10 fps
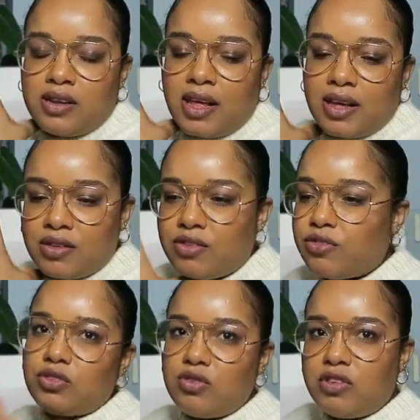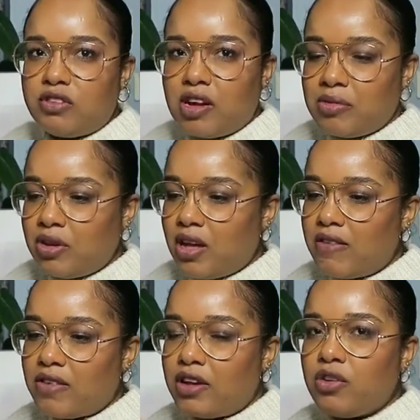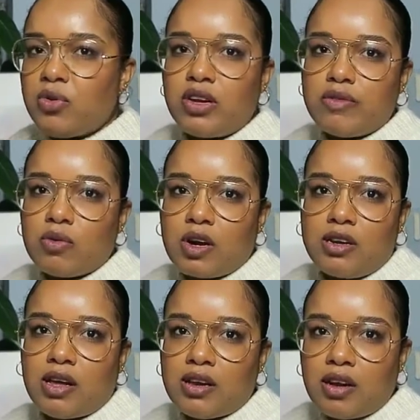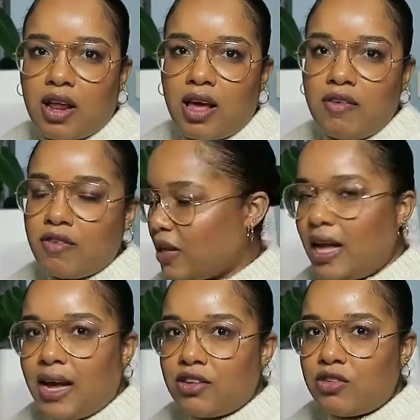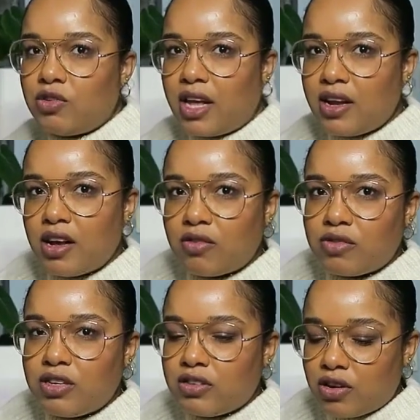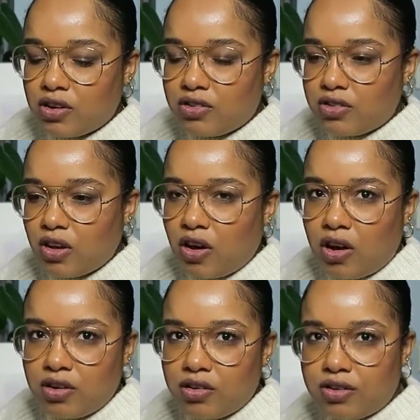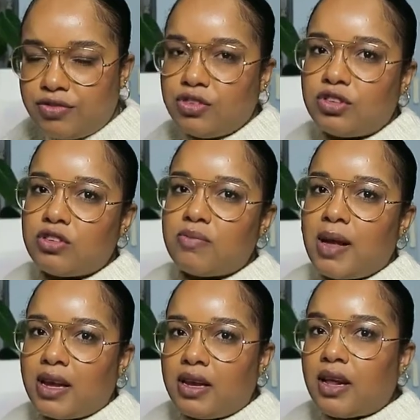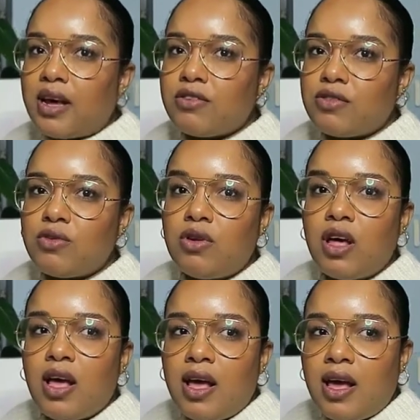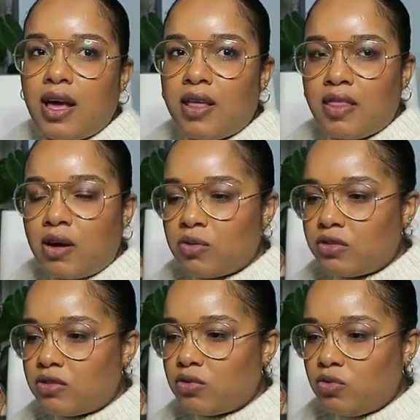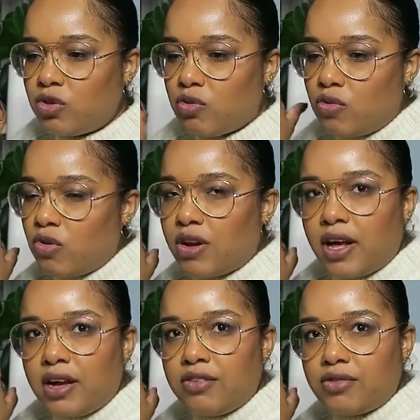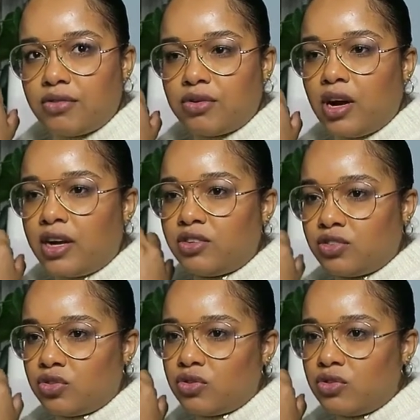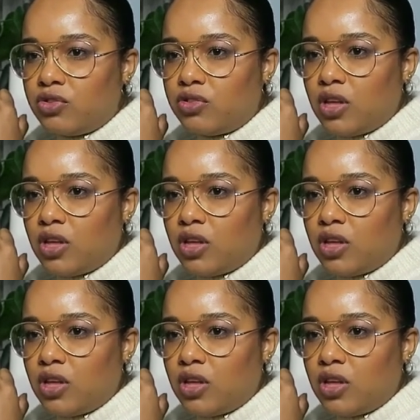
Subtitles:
that is, choose a job you love and you will never work a day in your life. I had to do like a research on Confucius back in high school, and that was the quote I chose,